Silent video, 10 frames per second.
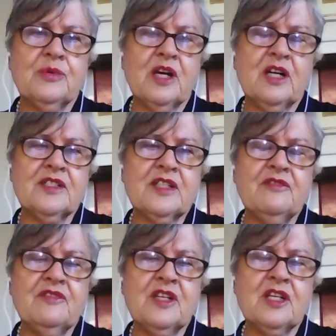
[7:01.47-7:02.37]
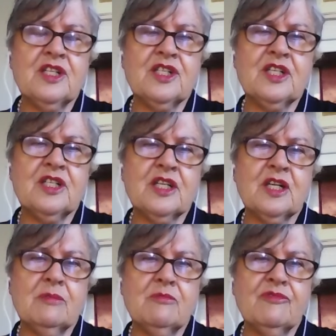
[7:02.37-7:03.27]
asking for the energy to
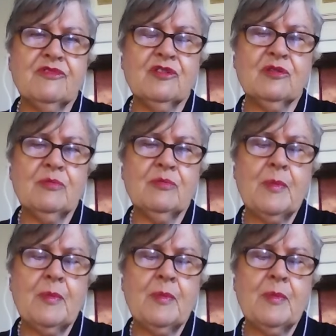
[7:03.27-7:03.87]
come from